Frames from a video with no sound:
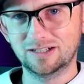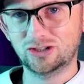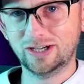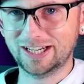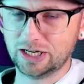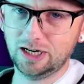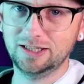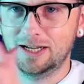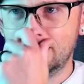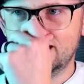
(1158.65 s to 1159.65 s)
trying to cut
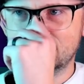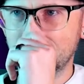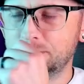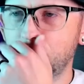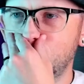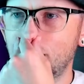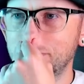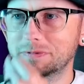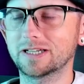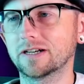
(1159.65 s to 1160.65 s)
lines, and that's
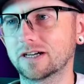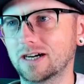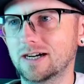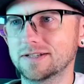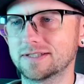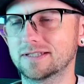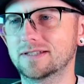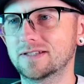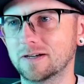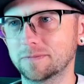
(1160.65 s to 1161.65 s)
probably going to cause
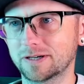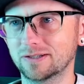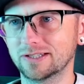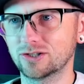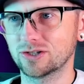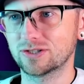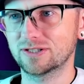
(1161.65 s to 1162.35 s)
some collisions.